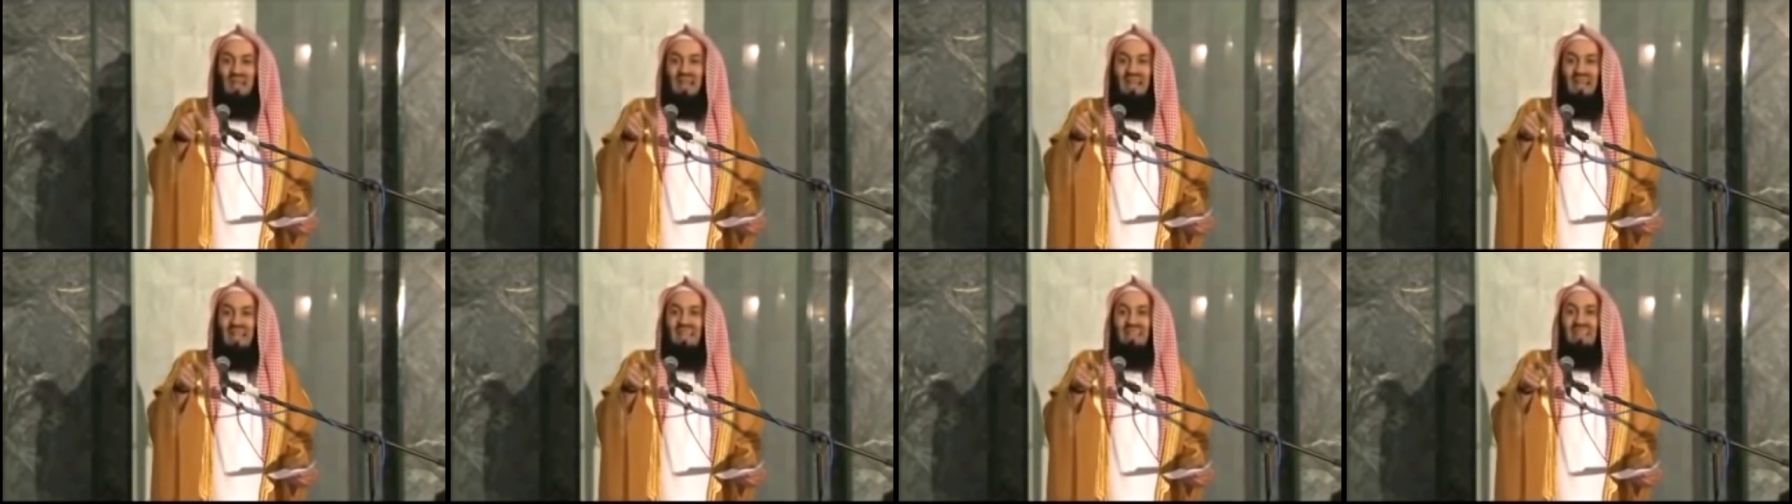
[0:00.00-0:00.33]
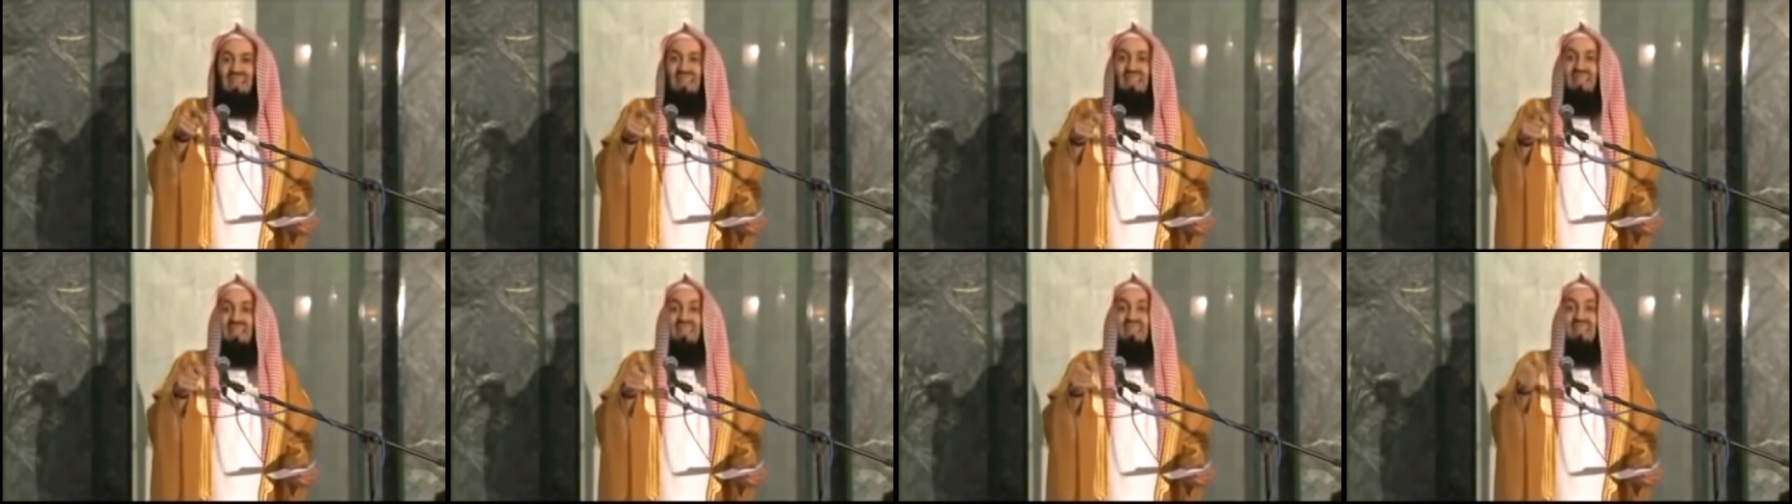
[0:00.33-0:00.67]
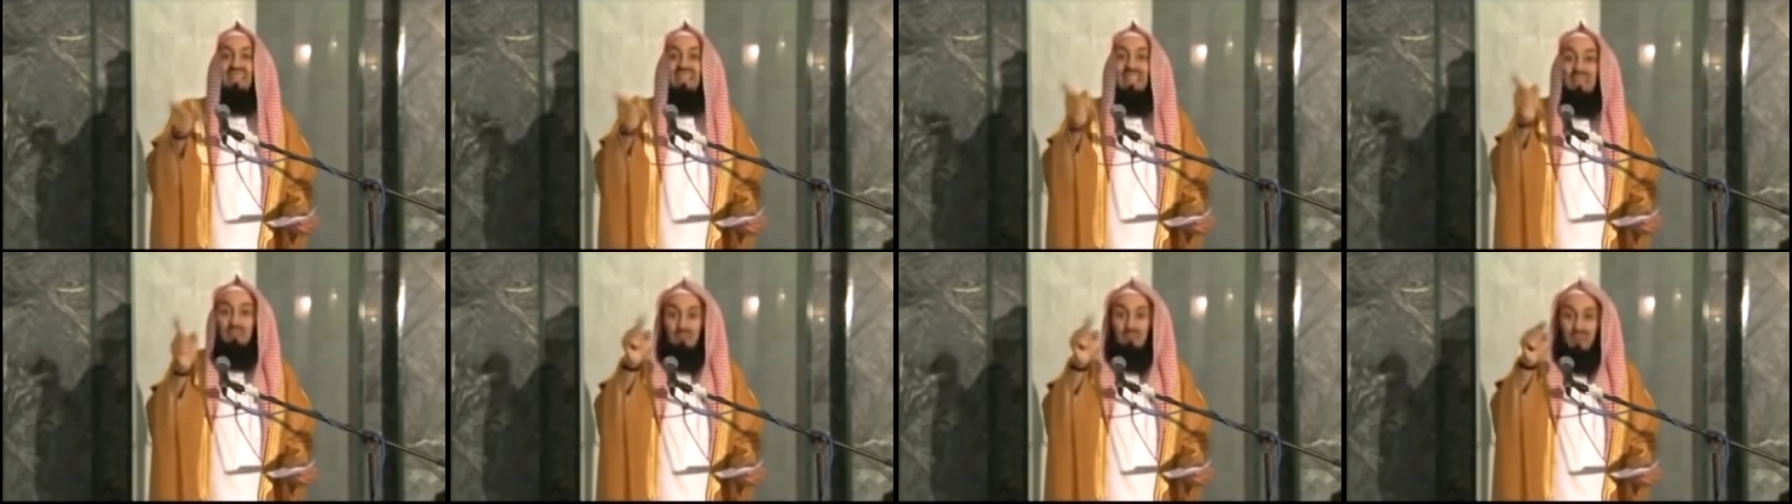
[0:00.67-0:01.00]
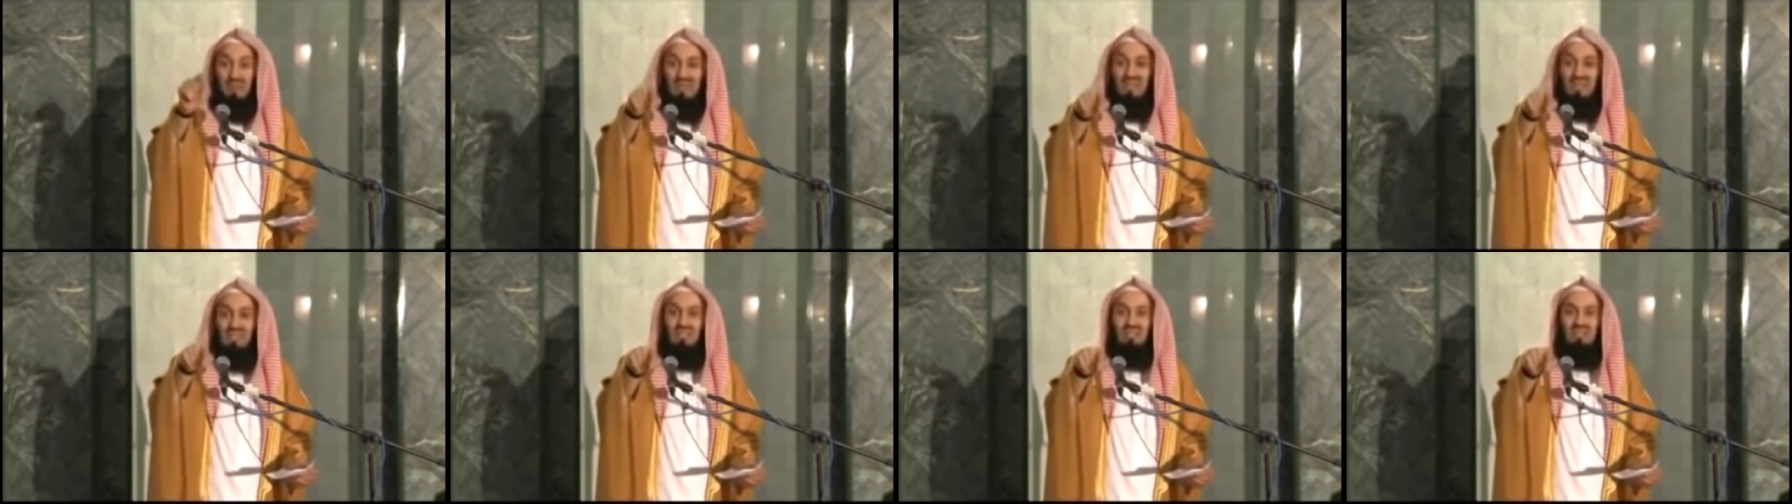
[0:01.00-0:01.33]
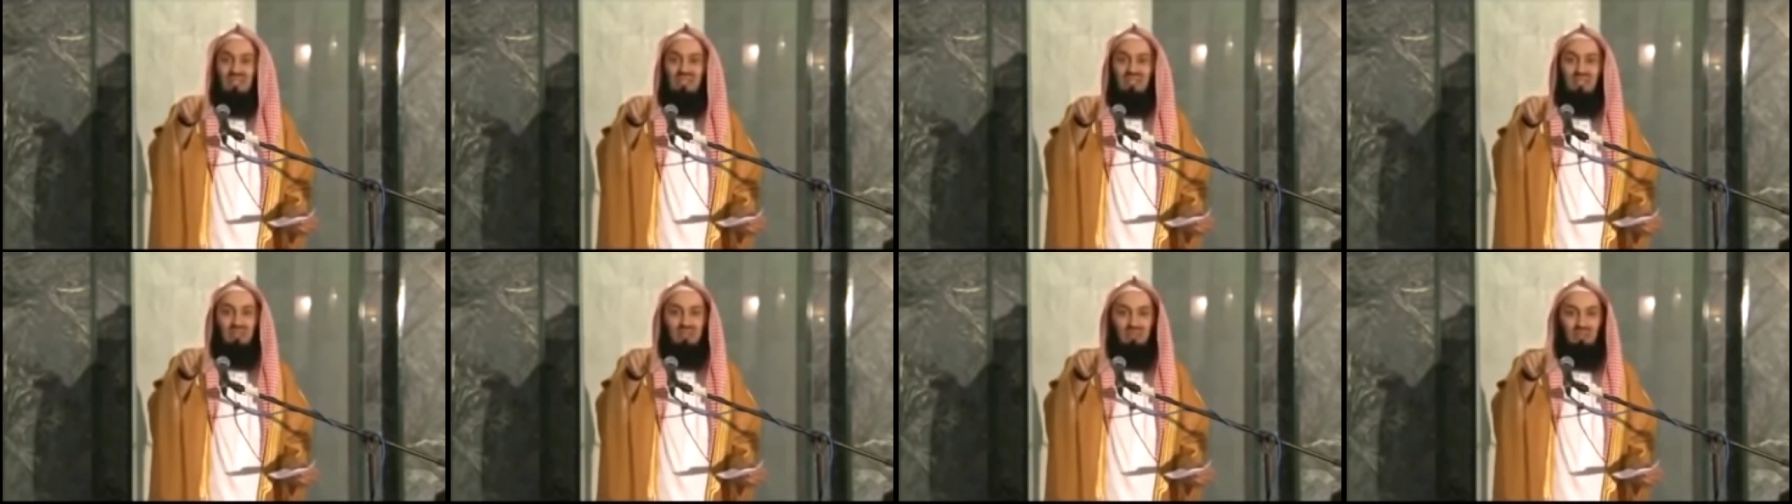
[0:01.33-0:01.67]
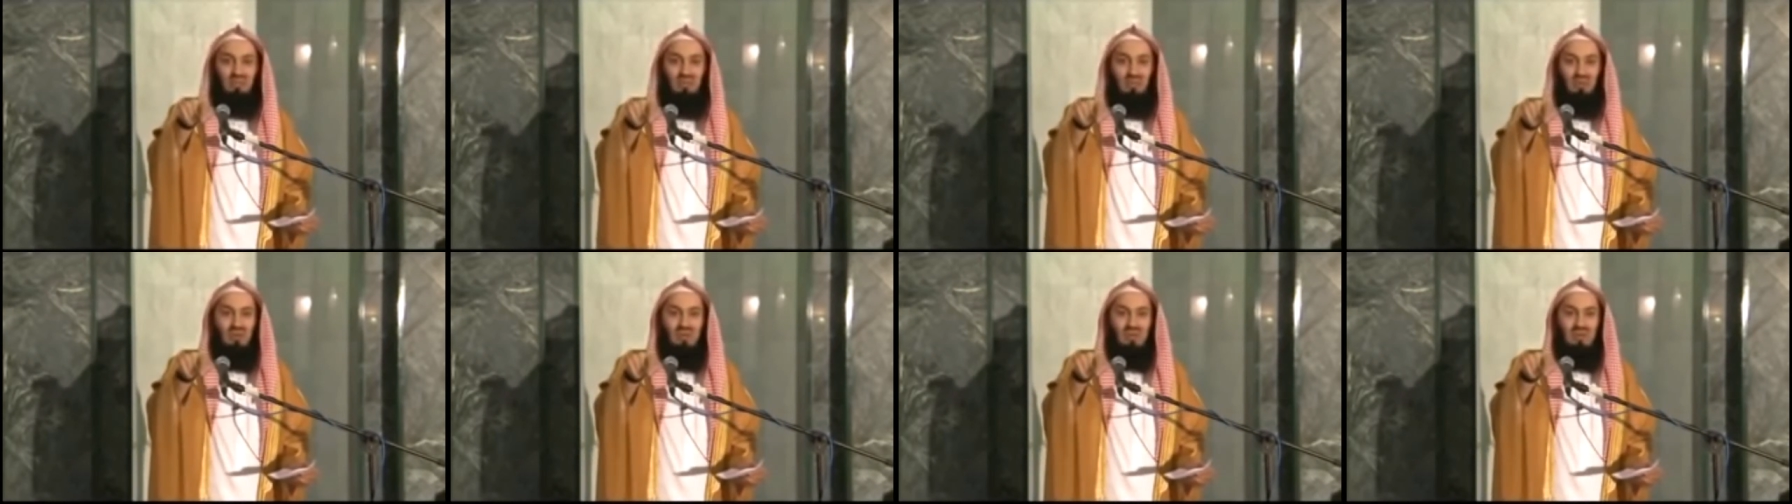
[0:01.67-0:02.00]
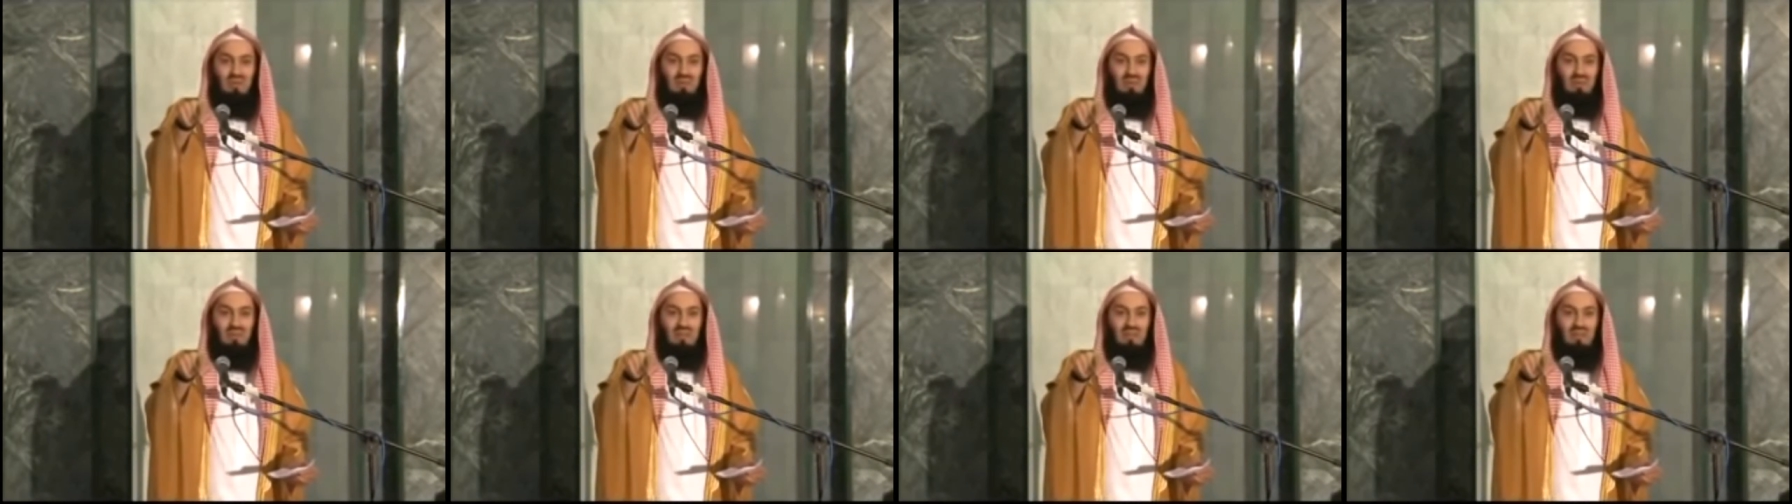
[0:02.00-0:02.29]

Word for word: Either He punishes you